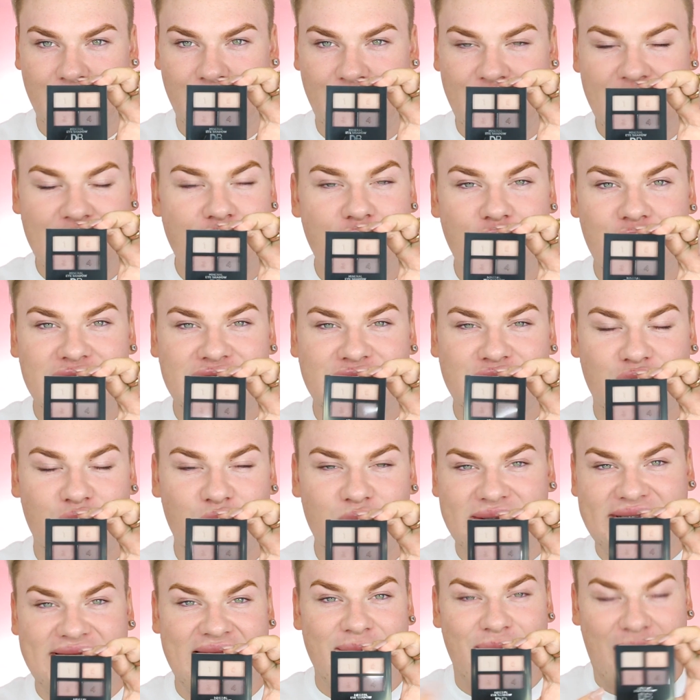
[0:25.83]
Thinger is
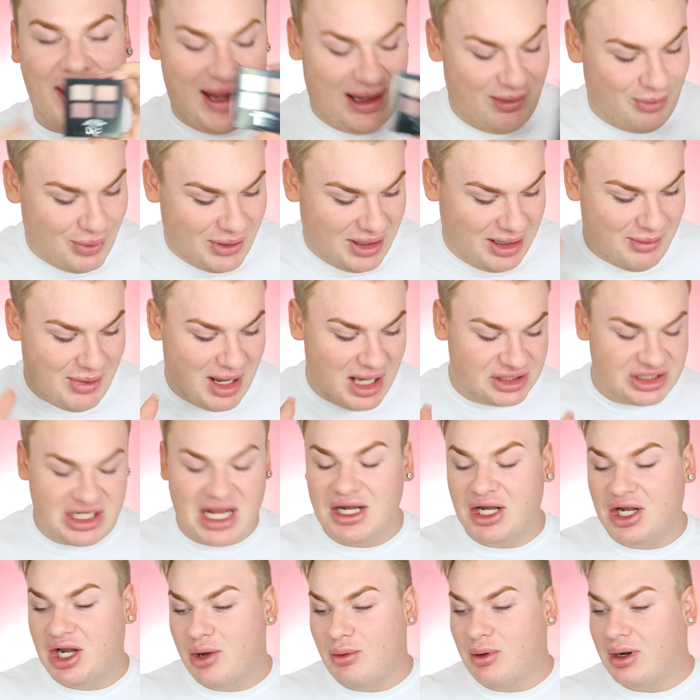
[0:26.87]
called DB, pretty much. I
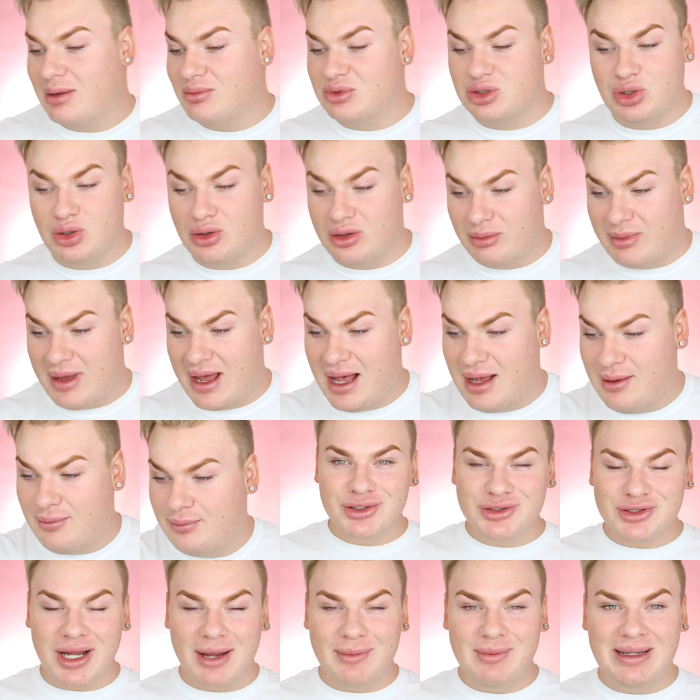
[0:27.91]
don't know what I'm talking about.
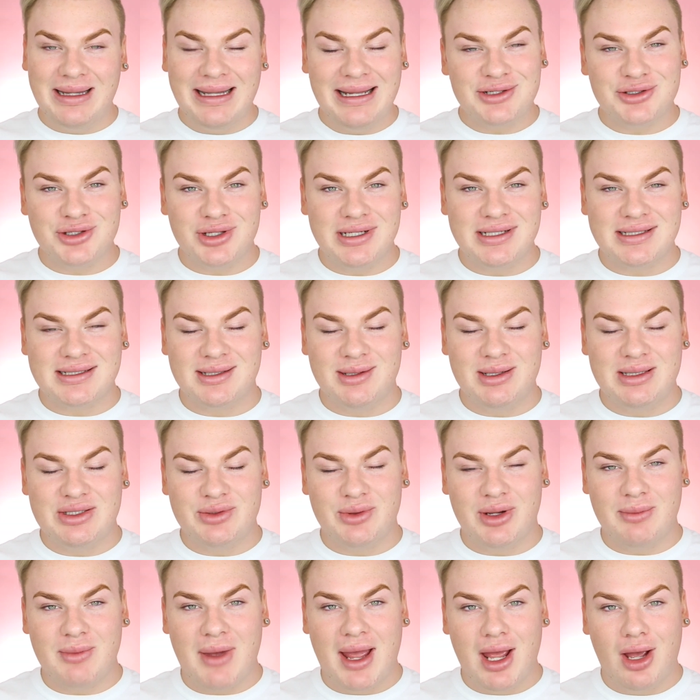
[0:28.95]
So I'm literally just going to be
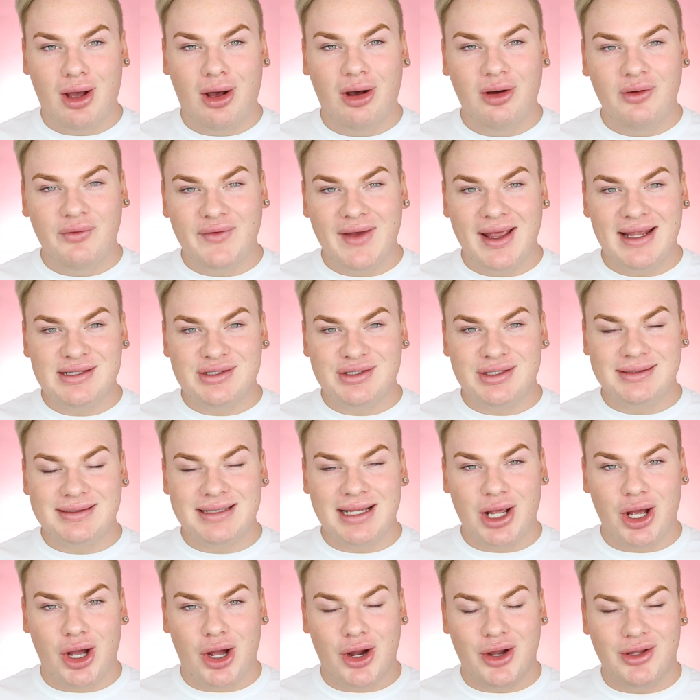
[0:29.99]
doing my whole face
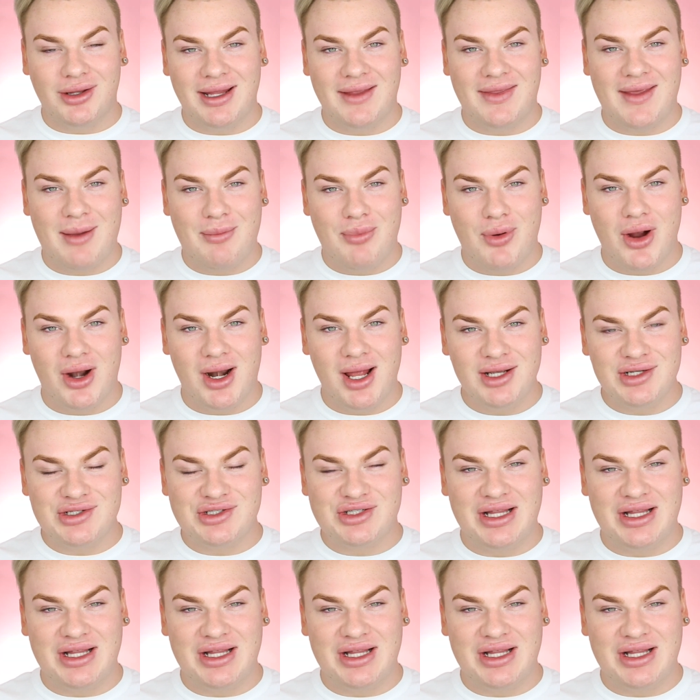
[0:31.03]
using only their products.